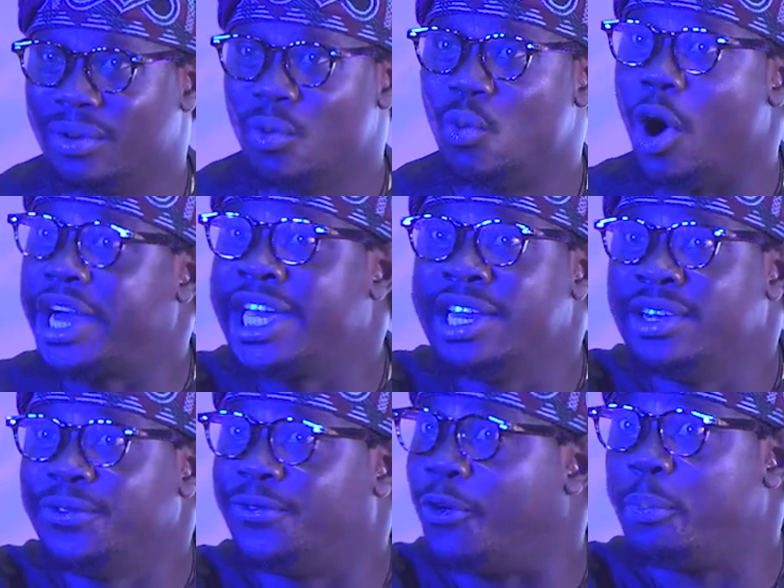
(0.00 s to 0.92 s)

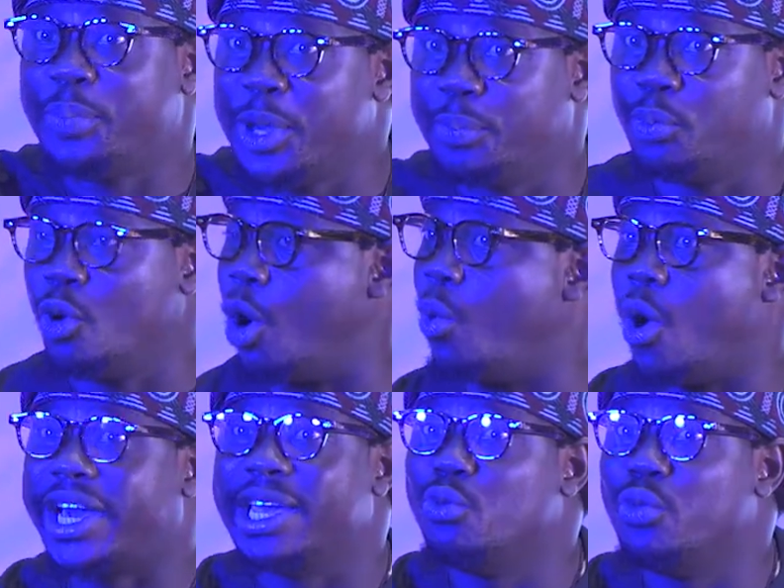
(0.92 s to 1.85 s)
working for people or
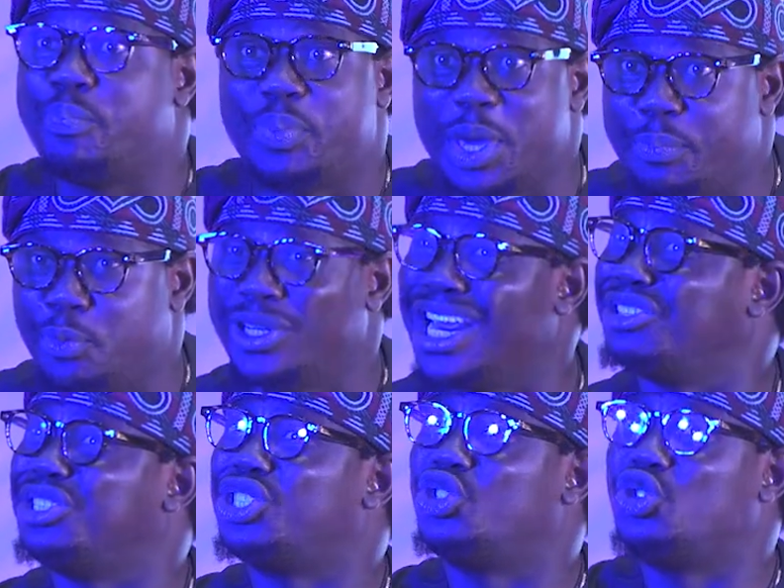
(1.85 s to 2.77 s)
working with people. There
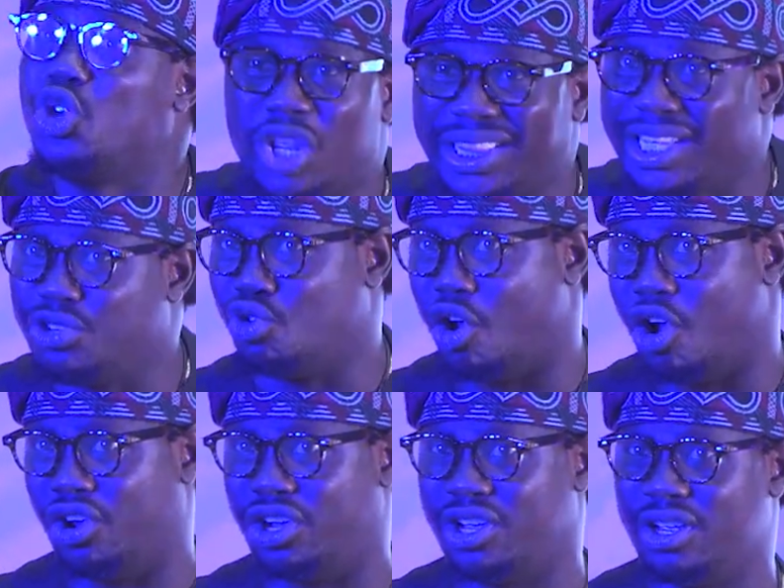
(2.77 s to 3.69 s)
is nothing
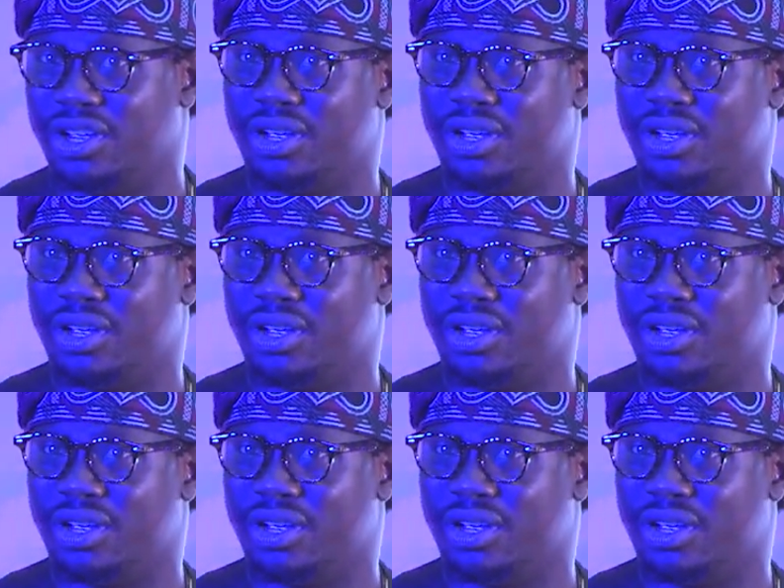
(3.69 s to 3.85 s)
wrong.